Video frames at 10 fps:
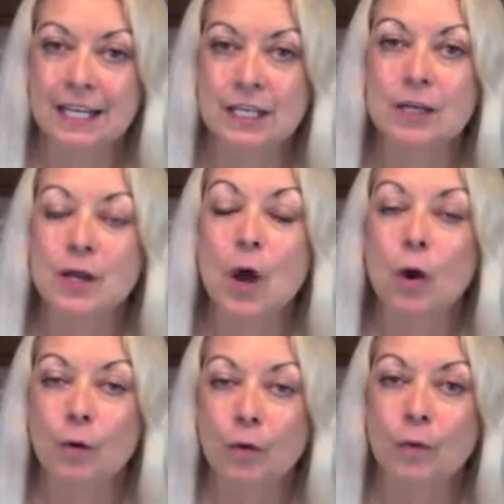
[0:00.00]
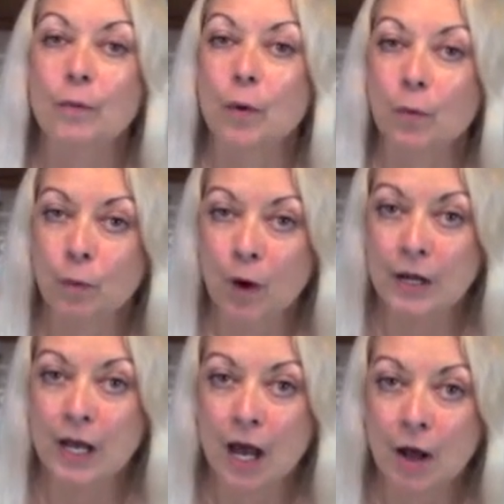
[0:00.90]
you
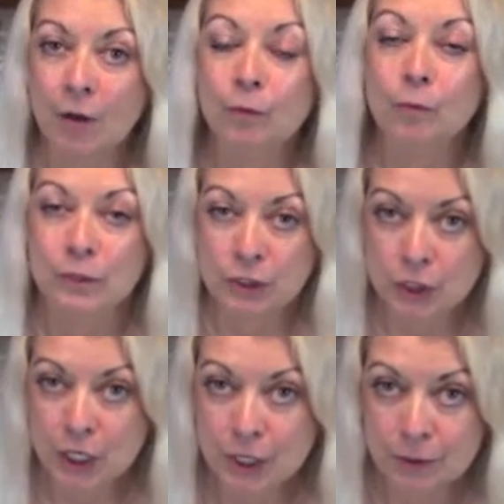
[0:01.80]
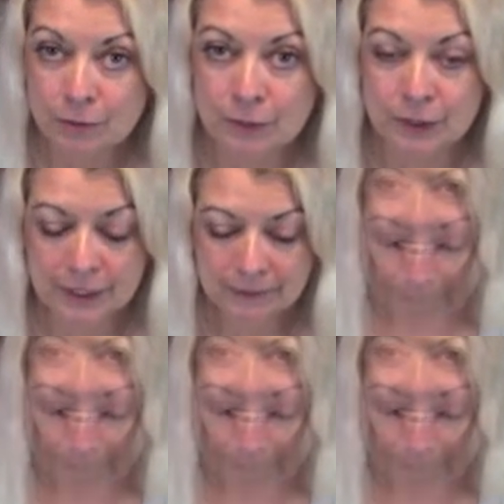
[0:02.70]
what all was used.